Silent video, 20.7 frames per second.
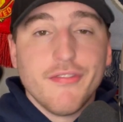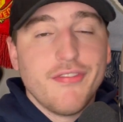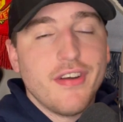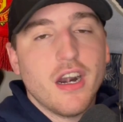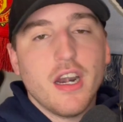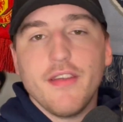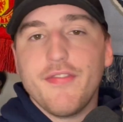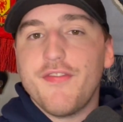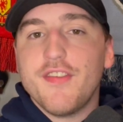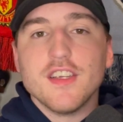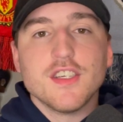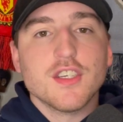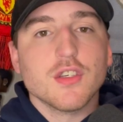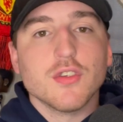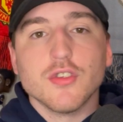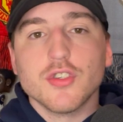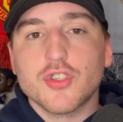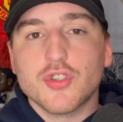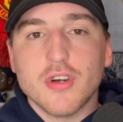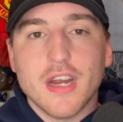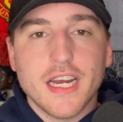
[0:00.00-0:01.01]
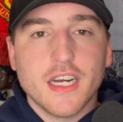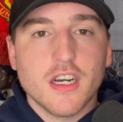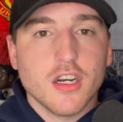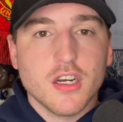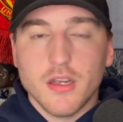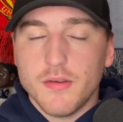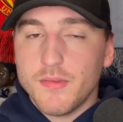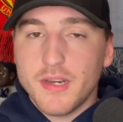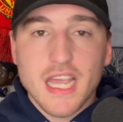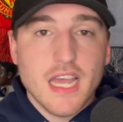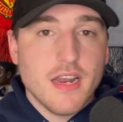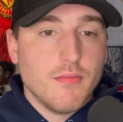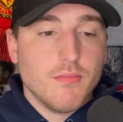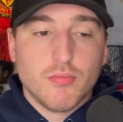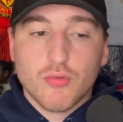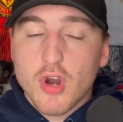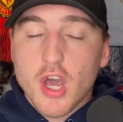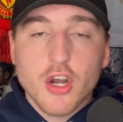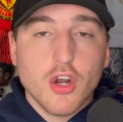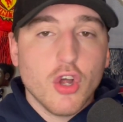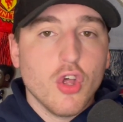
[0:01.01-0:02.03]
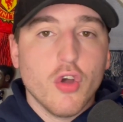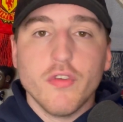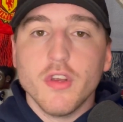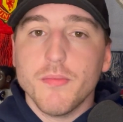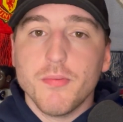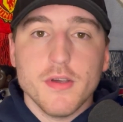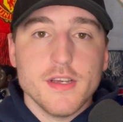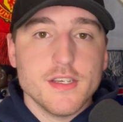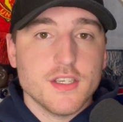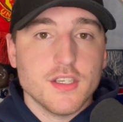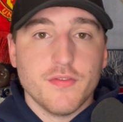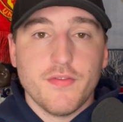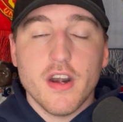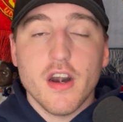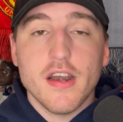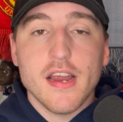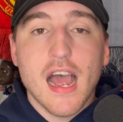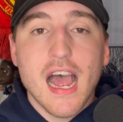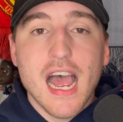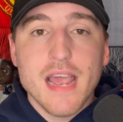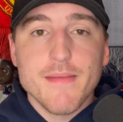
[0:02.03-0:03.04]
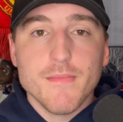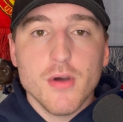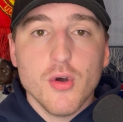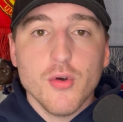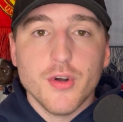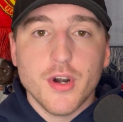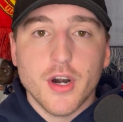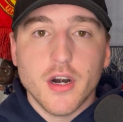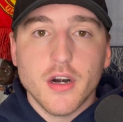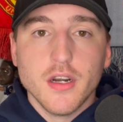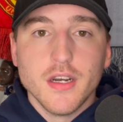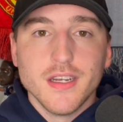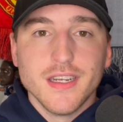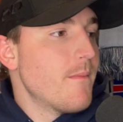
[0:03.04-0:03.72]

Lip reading: Very physical striker, can, again, run all over the place, is a very high motor.